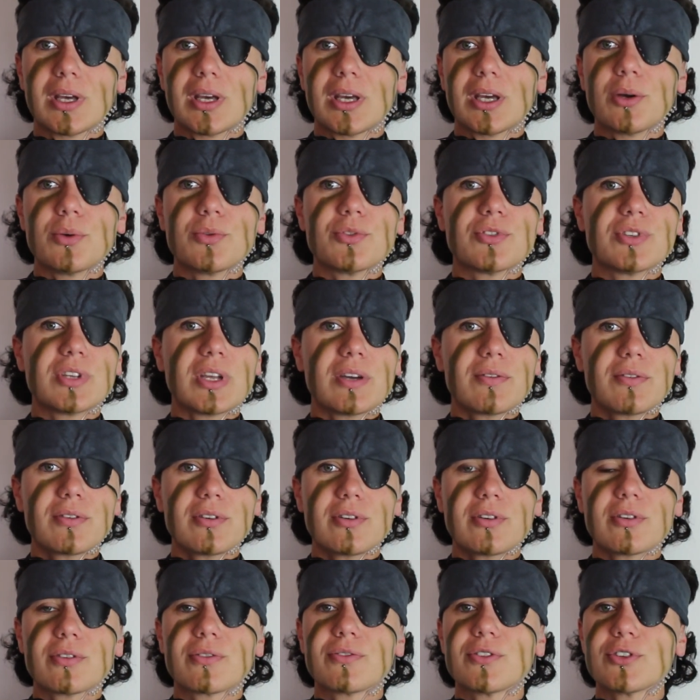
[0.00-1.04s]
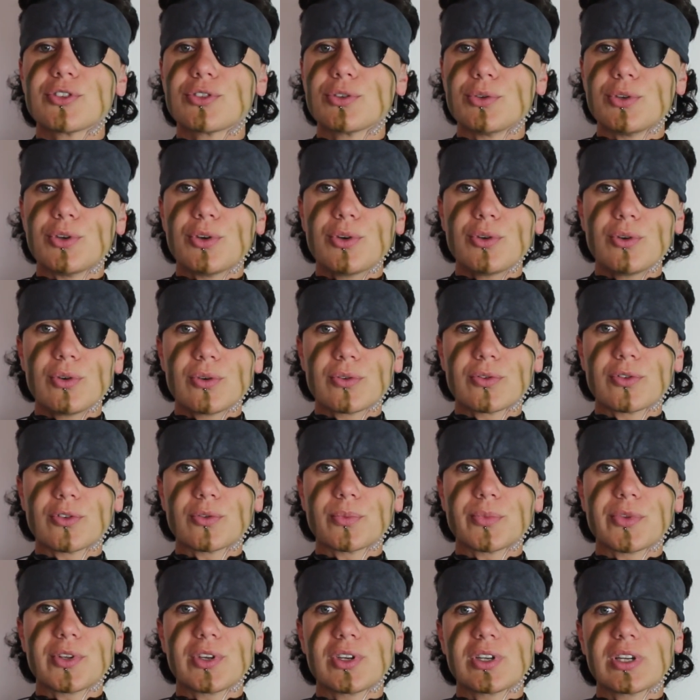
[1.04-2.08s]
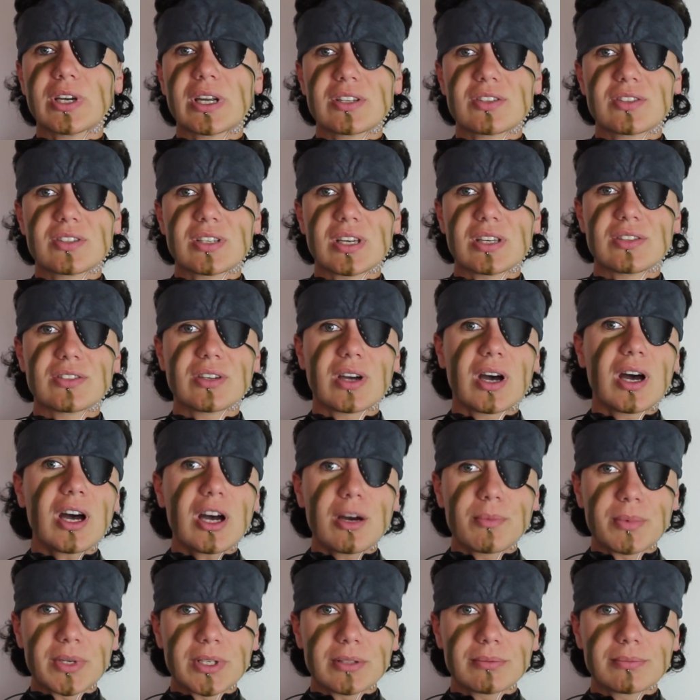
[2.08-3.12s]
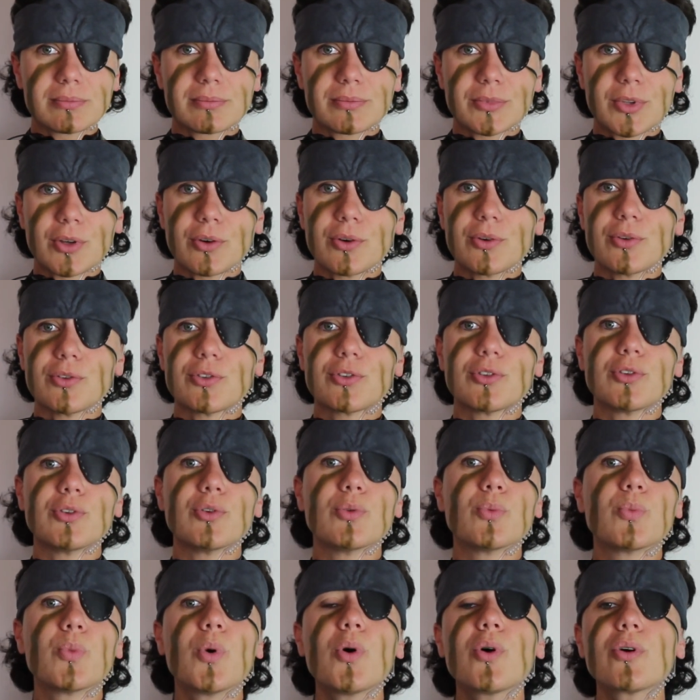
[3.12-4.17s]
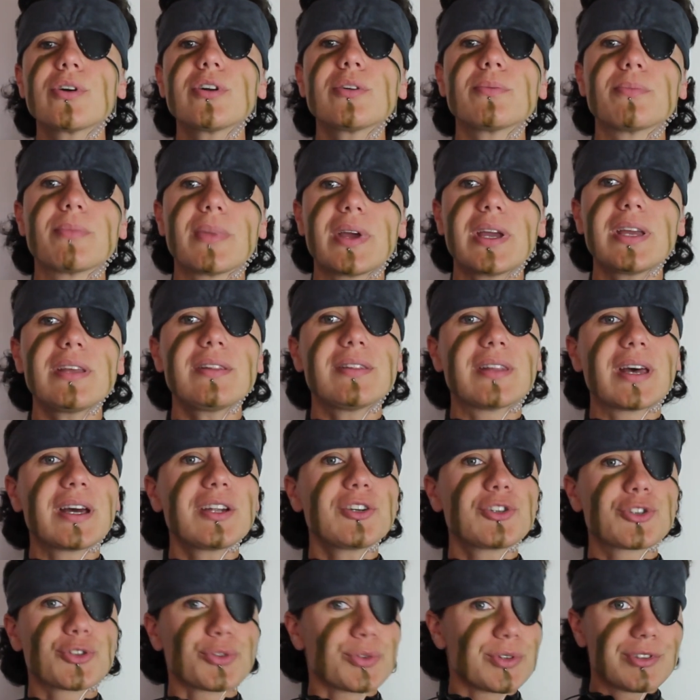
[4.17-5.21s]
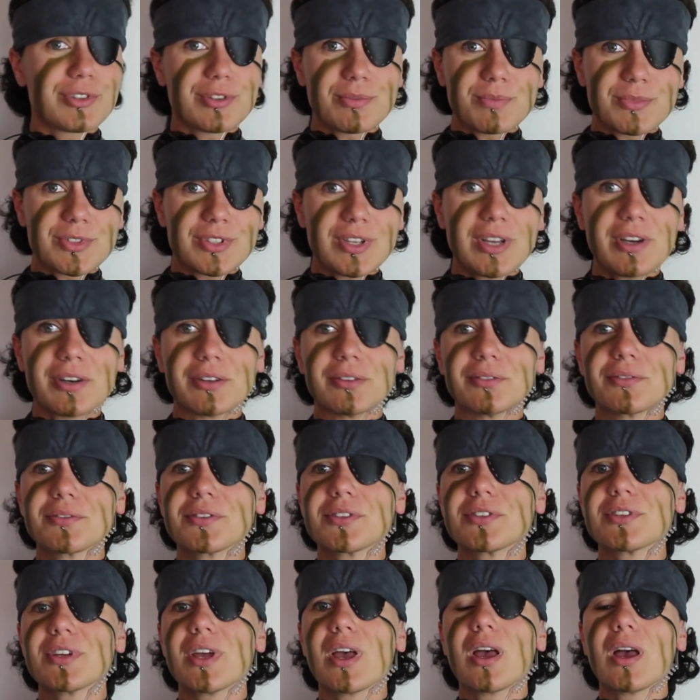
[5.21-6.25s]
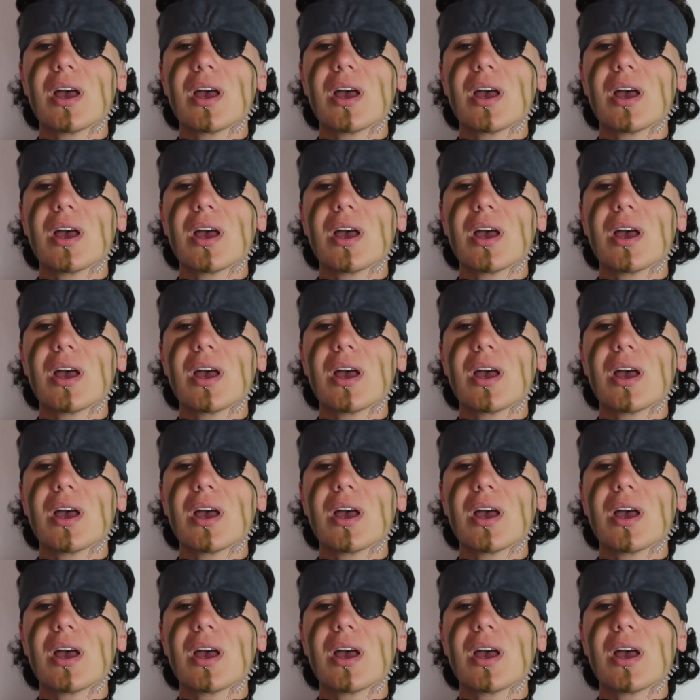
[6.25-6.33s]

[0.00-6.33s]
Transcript: It was never an official uniform to the United States Army. Those who wore it made that choice themselves.